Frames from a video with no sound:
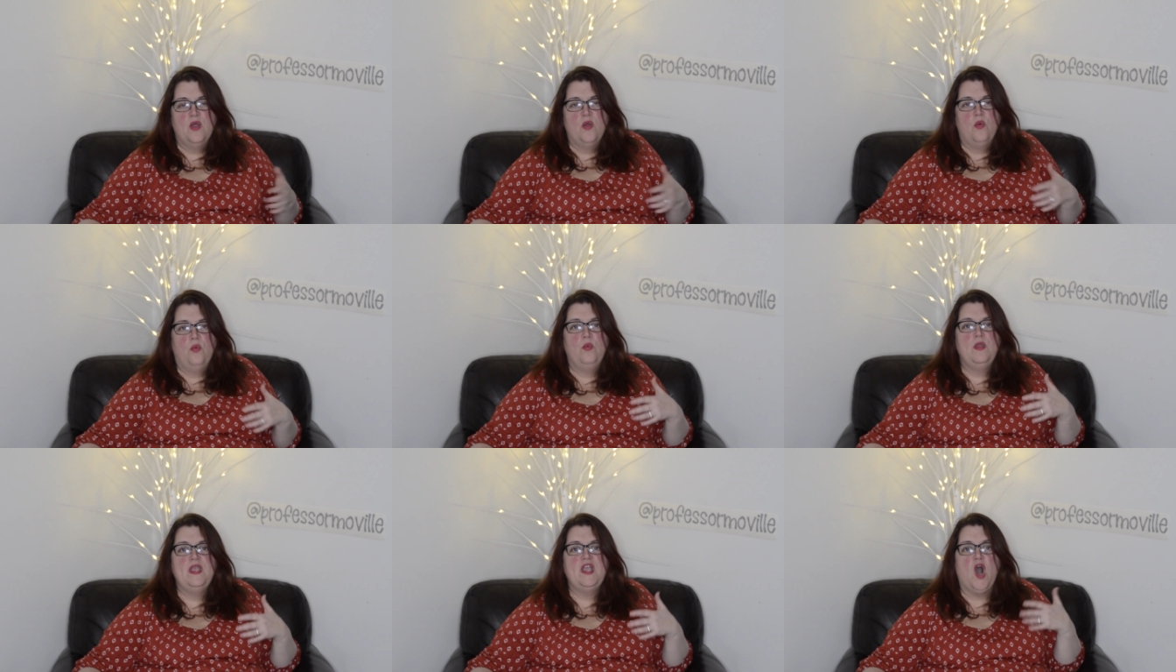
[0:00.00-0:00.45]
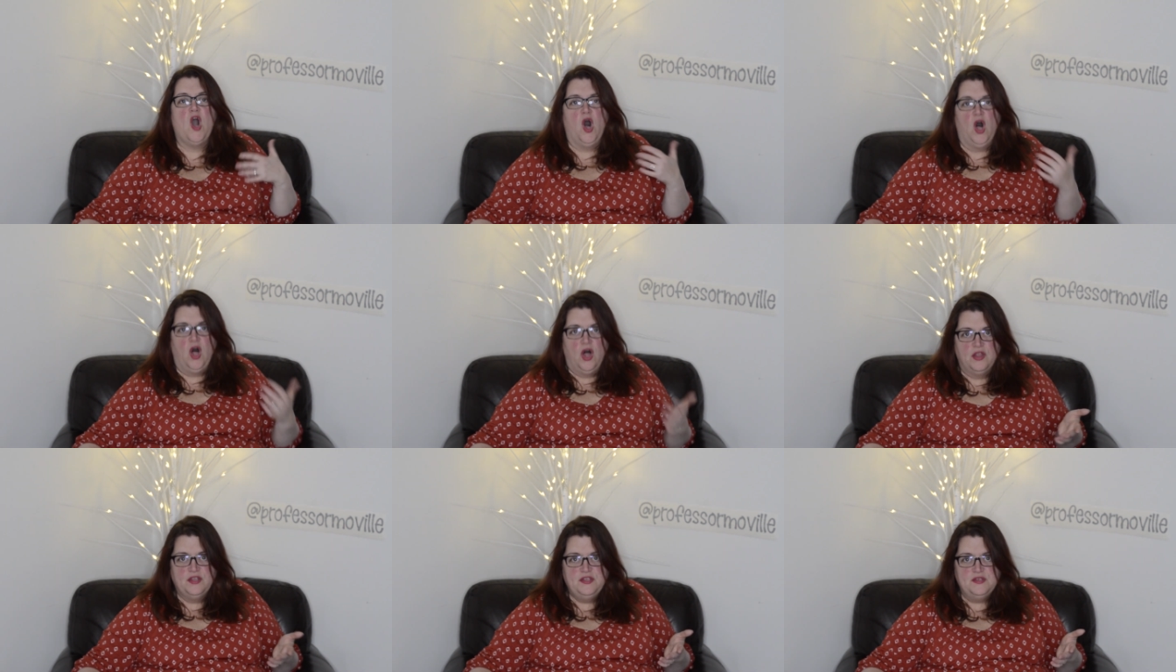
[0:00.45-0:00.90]
We
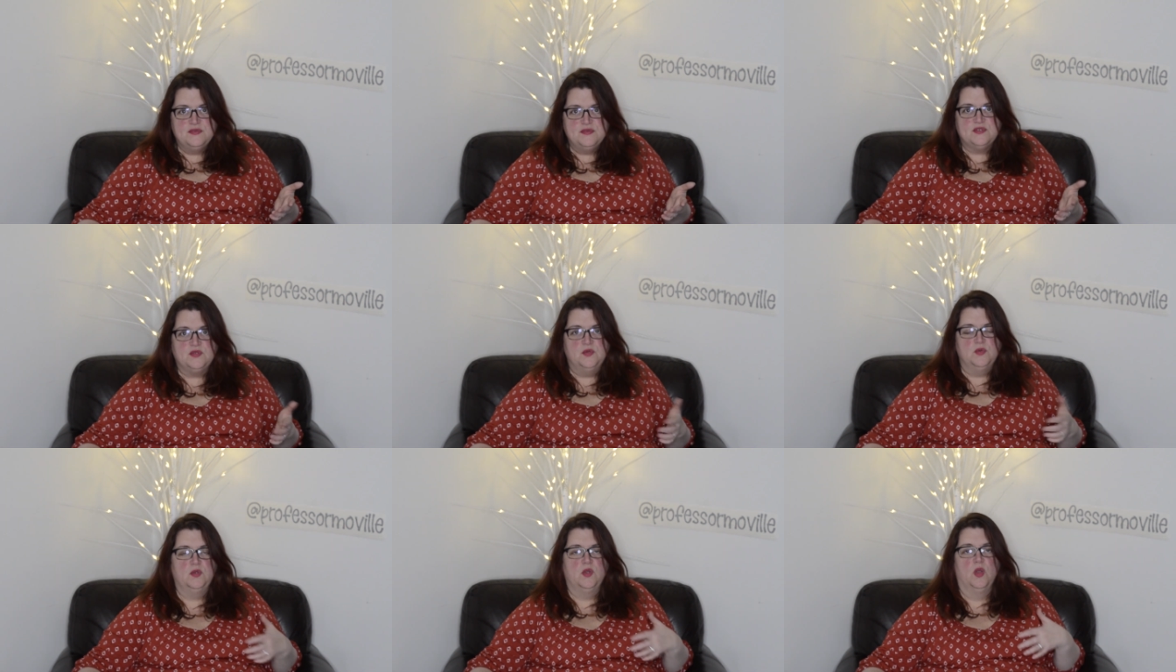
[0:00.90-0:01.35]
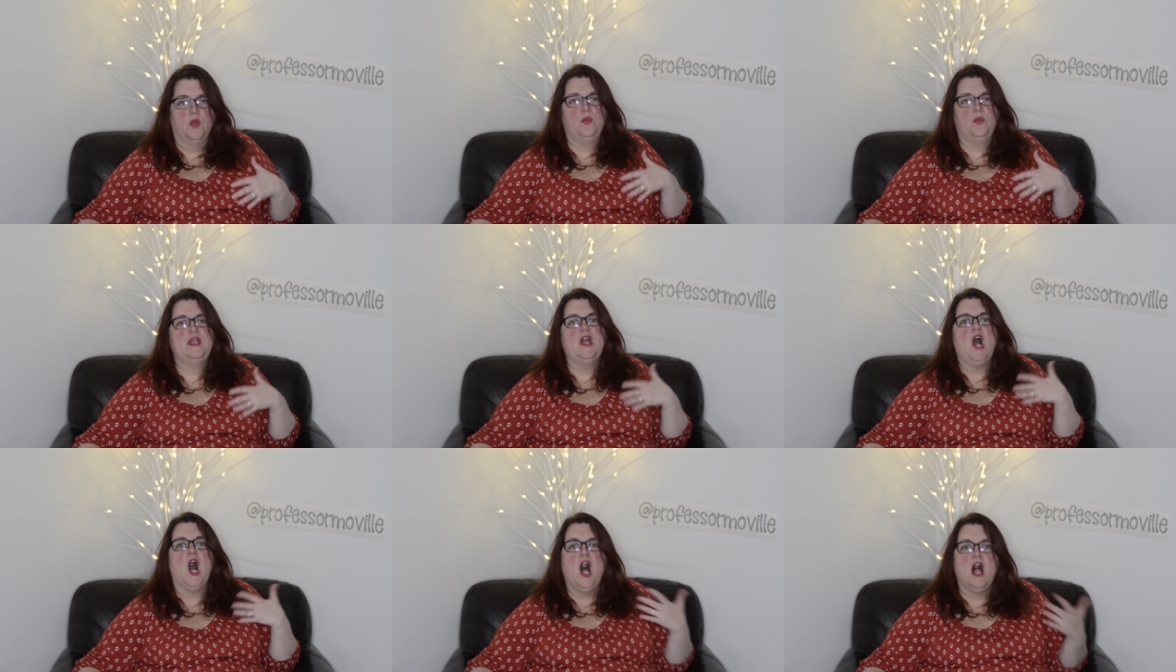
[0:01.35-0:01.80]
all use Google.
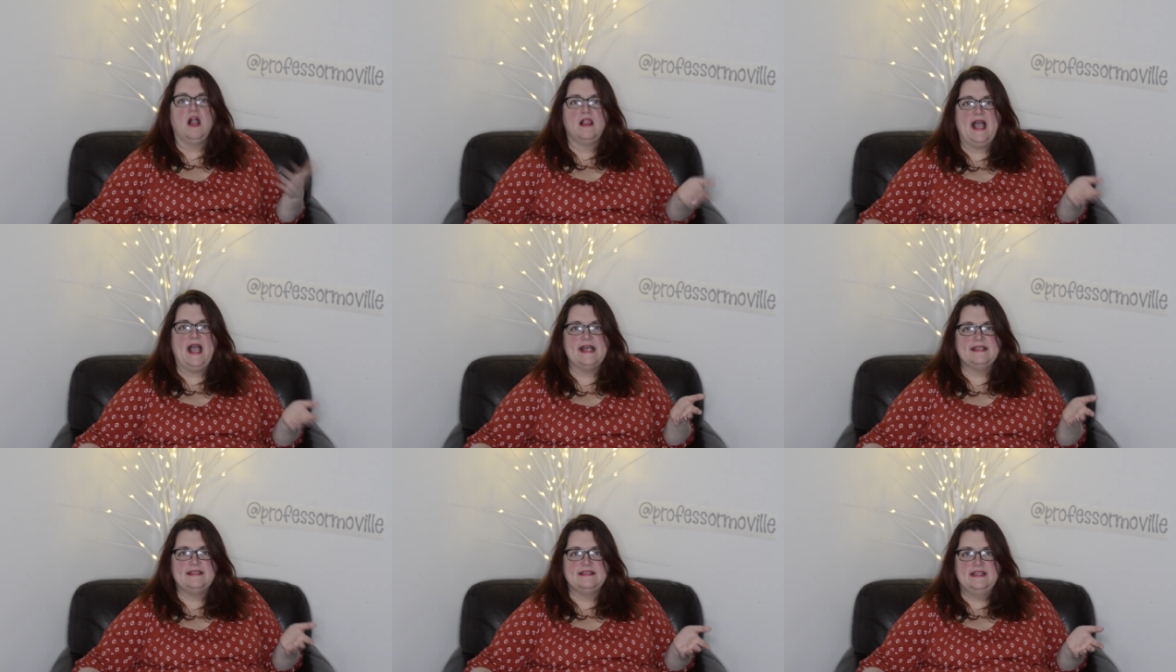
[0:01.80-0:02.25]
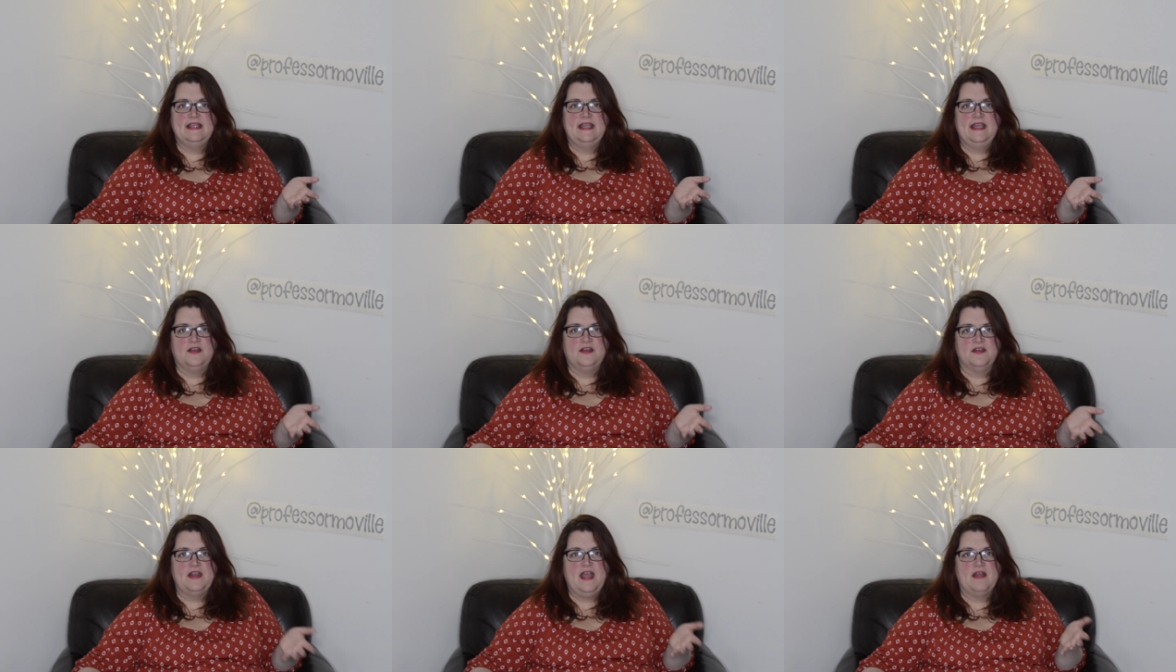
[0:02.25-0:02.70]
We all ask the
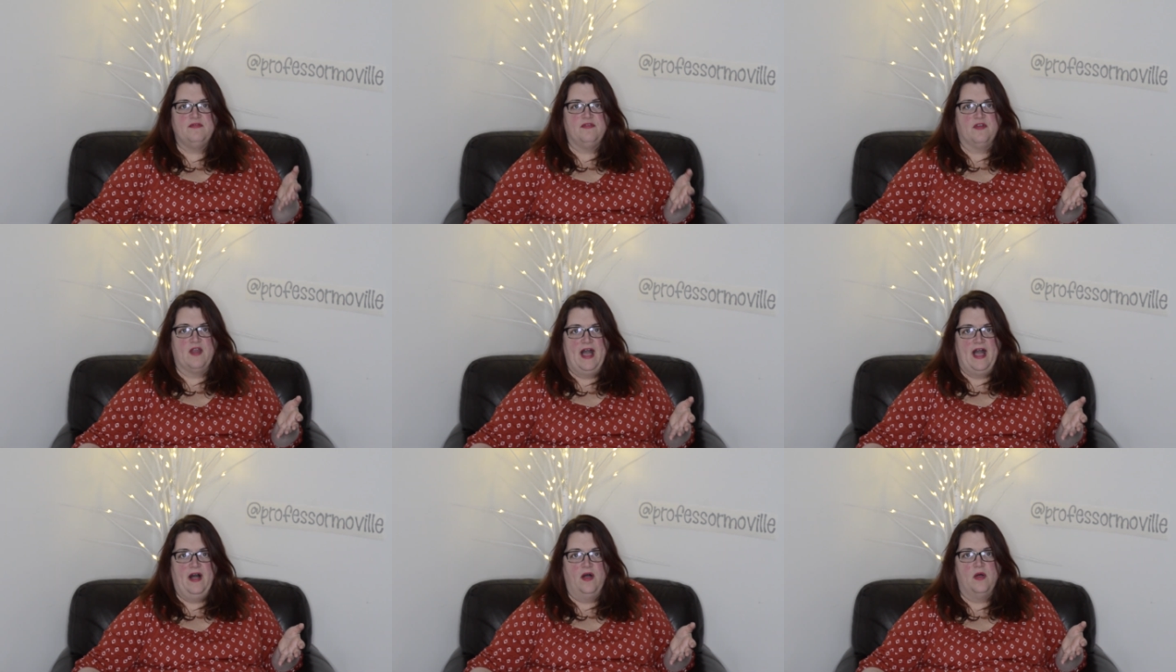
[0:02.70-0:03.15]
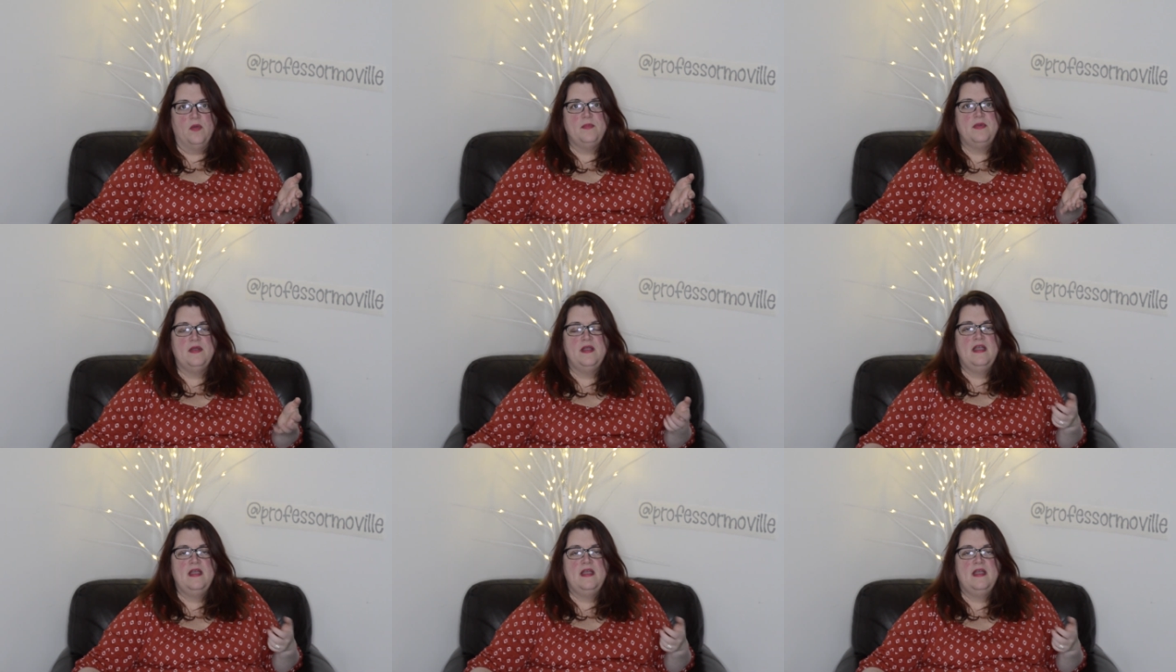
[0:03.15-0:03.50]
internet for help.